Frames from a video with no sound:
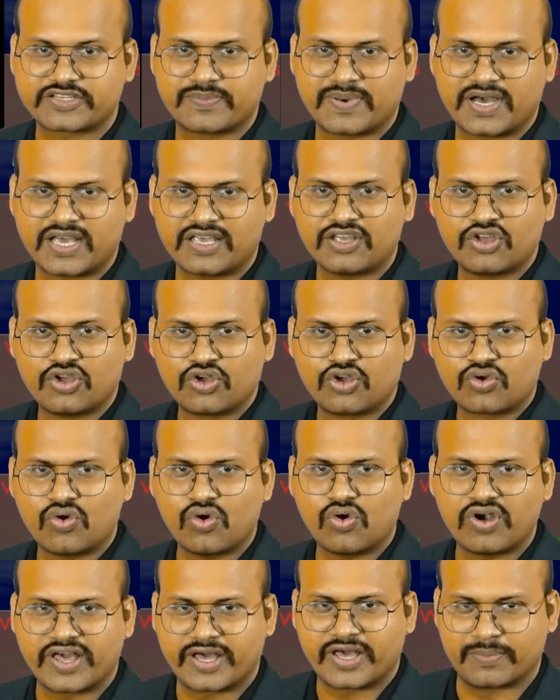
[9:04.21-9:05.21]
by
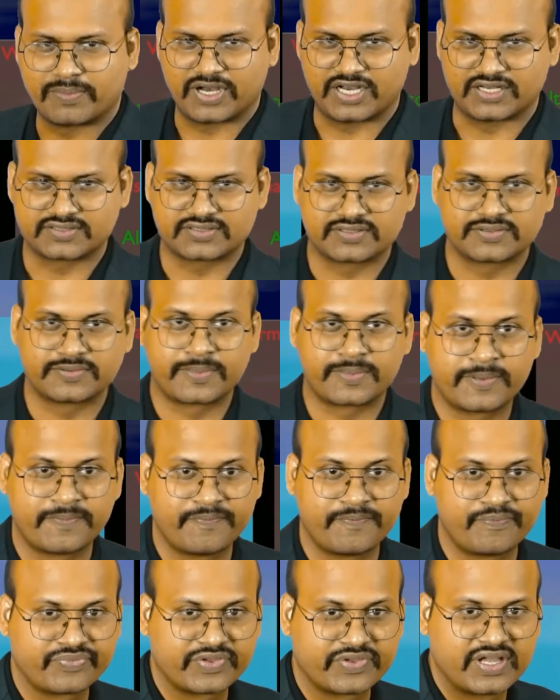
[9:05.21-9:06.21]
cold air mass.
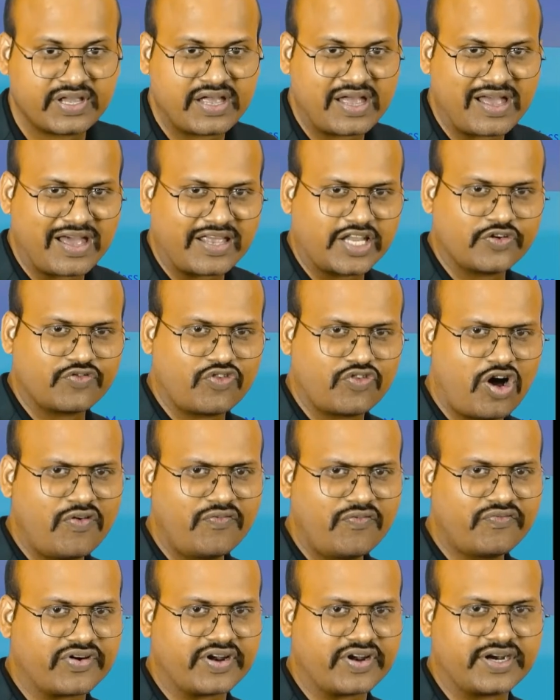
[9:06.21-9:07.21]
At the
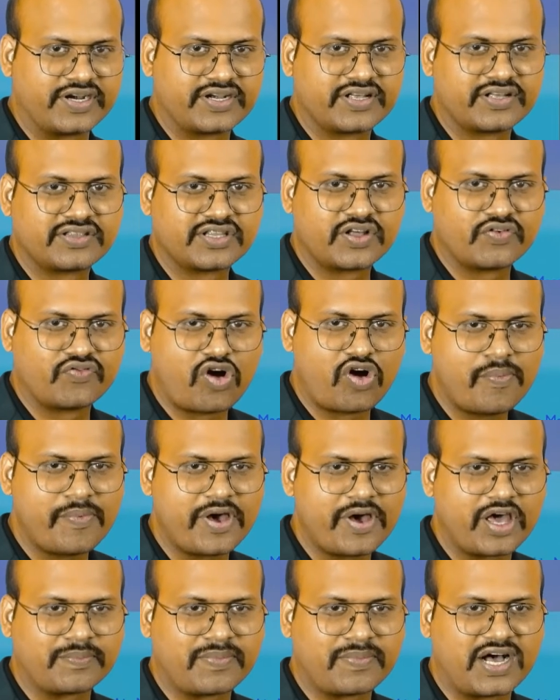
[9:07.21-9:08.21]
warm front, the warm
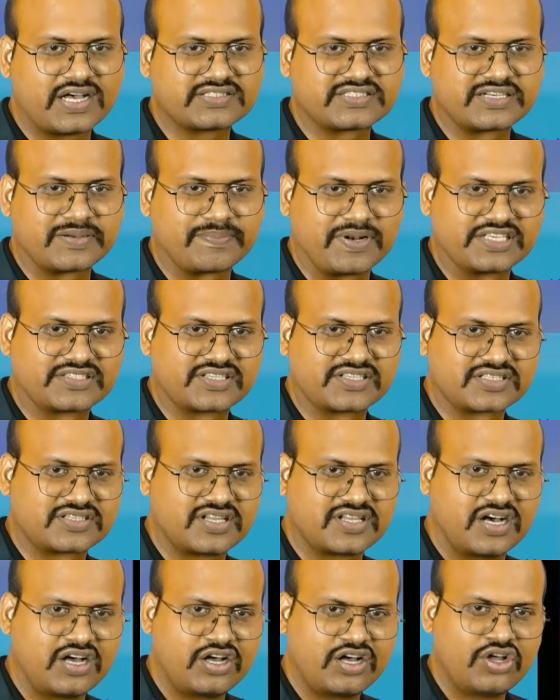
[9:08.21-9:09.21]
air mass replaces
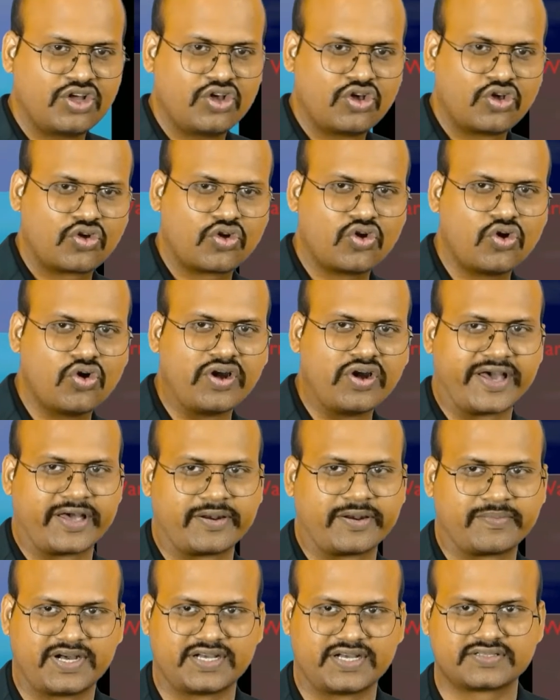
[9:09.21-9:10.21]
the cold air
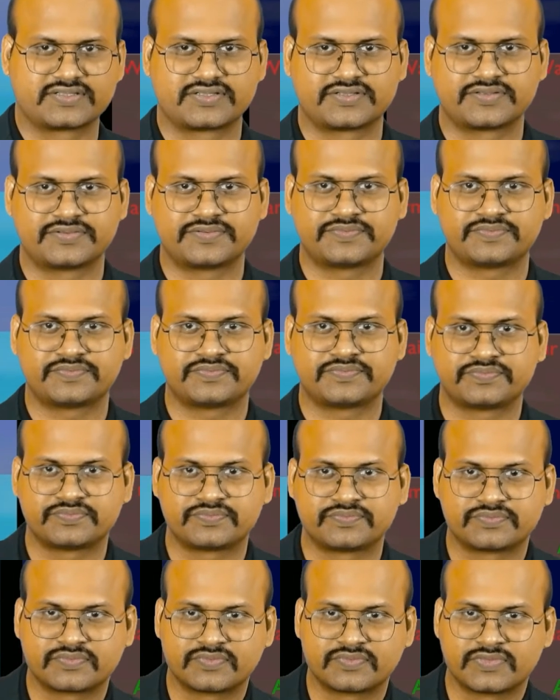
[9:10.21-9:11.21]
mass.
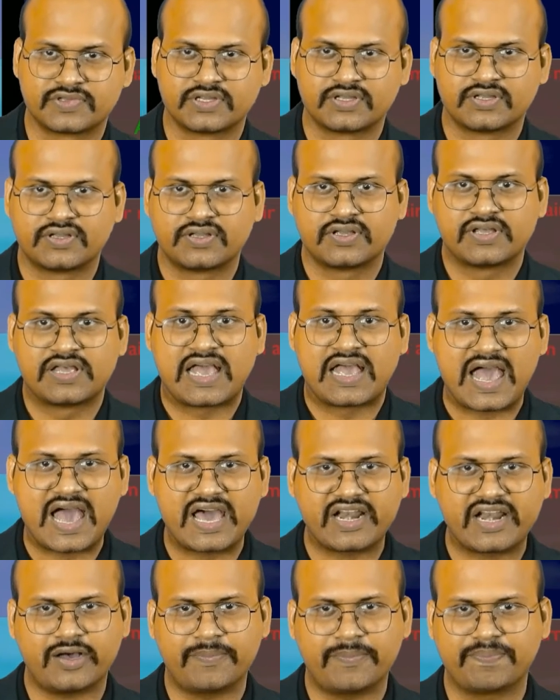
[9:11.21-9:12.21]

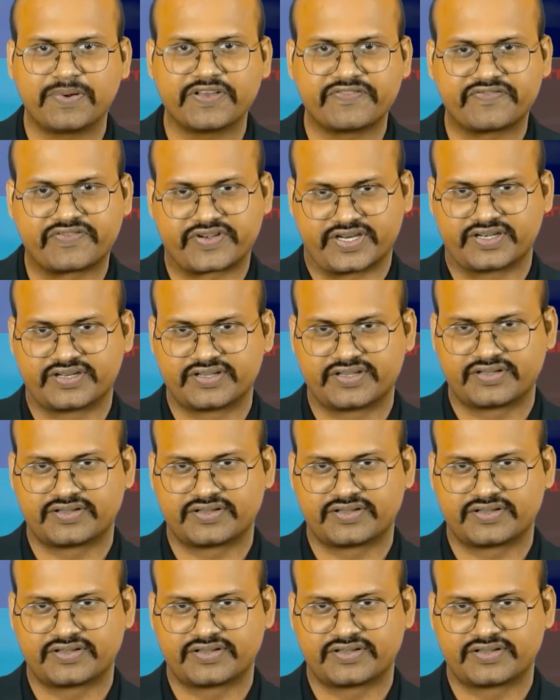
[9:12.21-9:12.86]
Air uplifted.